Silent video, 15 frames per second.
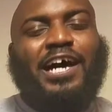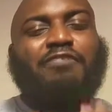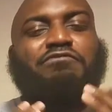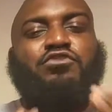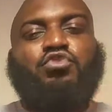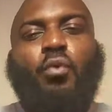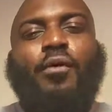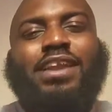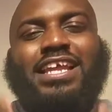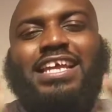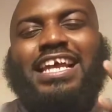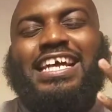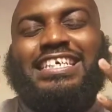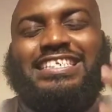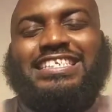of
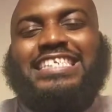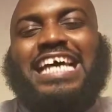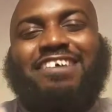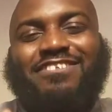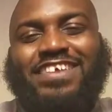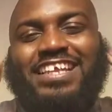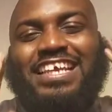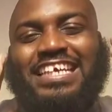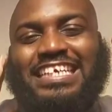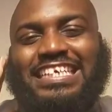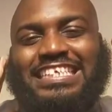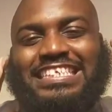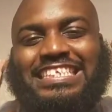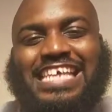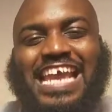
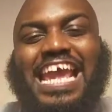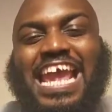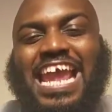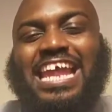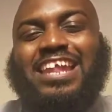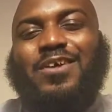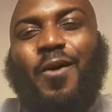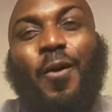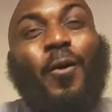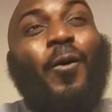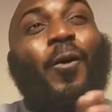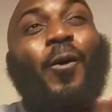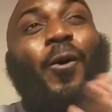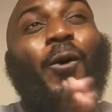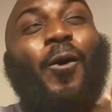2017.
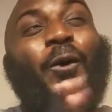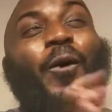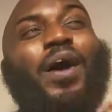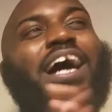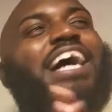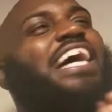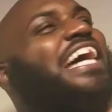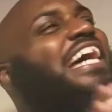Woo-hoo!